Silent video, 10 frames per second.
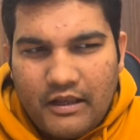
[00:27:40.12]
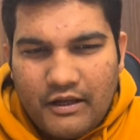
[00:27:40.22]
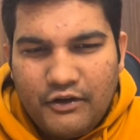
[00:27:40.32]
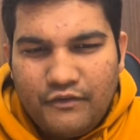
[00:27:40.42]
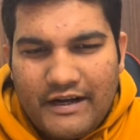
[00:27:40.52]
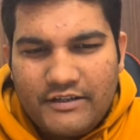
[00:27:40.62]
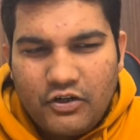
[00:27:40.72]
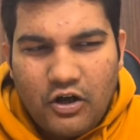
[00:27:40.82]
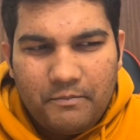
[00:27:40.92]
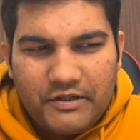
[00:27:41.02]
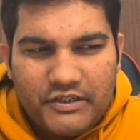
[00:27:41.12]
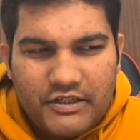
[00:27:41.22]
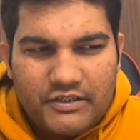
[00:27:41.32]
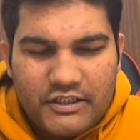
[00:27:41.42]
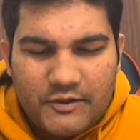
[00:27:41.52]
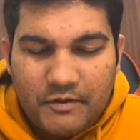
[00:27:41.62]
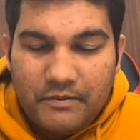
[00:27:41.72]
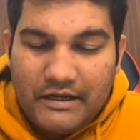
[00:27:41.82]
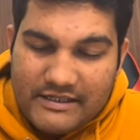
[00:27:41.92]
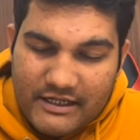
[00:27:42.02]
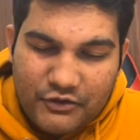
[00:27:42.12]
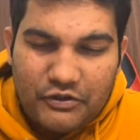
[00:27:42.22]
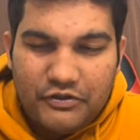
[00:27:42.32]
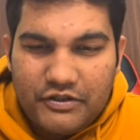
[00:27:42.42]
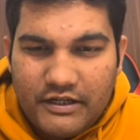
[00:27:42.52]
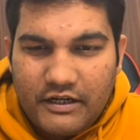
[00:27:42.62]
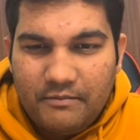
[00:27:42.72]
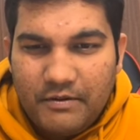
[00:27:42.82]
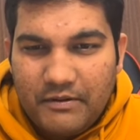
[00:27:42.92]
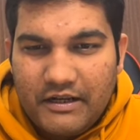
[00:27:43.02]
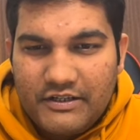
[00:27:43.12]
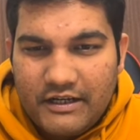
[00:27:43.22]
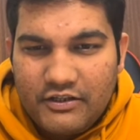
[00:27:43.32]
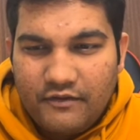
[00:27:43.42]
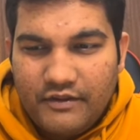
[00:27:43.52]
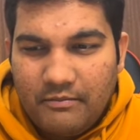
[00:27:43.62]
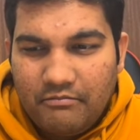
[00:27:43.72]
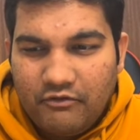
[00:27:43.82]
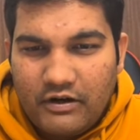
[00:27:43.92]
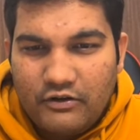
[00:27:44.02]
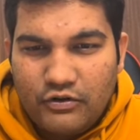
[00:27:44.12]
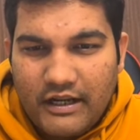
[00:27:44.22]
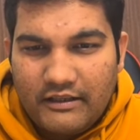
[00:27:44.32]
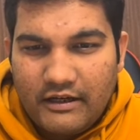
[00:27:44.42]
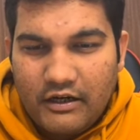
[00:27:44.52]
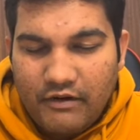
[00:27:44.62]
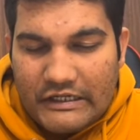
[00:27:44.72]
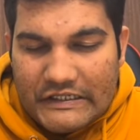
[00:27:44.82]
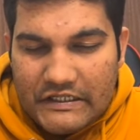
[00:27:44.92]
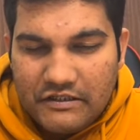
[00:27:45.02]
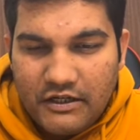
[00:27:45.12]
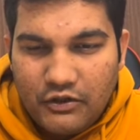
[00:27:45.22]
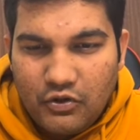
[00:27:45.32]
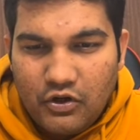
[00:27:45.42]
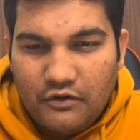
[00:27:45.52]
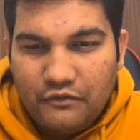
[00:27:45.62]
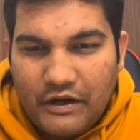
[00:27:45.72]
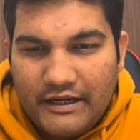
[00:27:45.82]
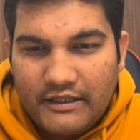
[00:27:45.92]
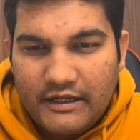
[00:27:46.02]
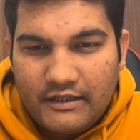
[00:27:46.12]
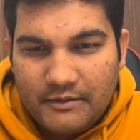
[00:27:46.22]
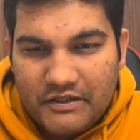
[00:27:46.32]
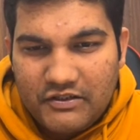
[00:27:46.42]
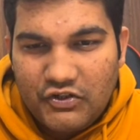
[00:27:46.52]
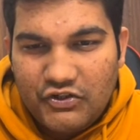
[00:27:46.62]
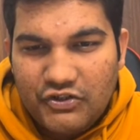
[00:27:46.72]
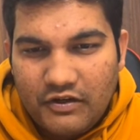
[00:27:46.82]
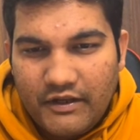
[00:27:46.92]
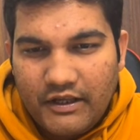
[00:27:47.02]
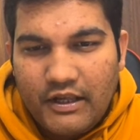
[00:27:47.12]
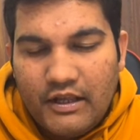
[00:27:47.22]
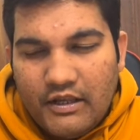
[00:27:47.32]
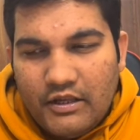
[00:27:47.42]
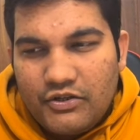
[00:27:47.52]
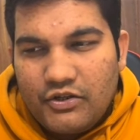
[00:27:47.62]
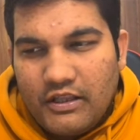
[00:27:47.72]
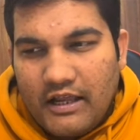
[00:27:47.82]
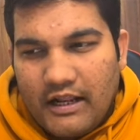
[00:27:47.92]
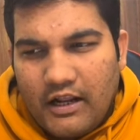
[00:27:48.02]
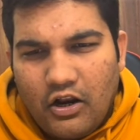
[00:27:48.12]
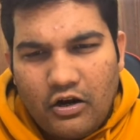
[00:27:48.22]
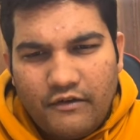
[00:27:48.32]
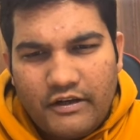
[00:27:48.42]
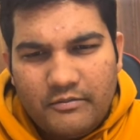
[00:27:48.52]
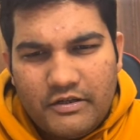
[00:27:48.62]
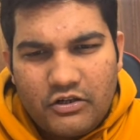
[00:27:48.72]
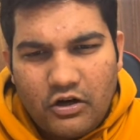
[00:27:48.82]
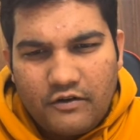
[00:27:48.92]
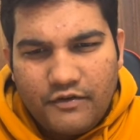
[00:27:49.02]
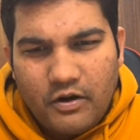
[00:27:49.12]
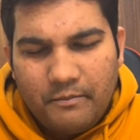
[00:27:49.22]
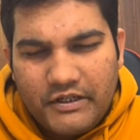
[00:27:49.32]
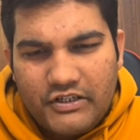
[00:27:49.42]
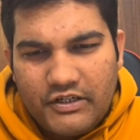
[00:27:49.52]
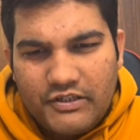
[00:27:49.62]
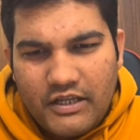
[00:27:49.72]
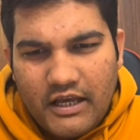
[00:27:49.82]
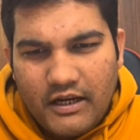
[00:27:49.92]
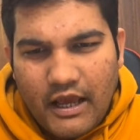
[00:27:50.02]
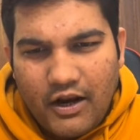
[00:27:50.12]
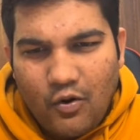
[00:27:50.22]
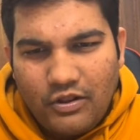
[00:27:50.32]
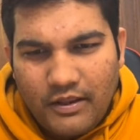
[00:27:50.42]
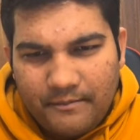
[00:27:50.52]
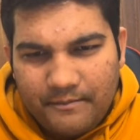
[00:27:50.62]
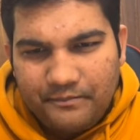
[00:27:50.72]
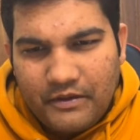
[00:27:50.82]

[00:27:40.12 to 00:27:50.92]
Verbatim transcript: in fights and competitions these people as i told you generally people are jealous of them want to take their advantage they do not find that the person is deserving so there are a lot of enemies a lot of competition is there around them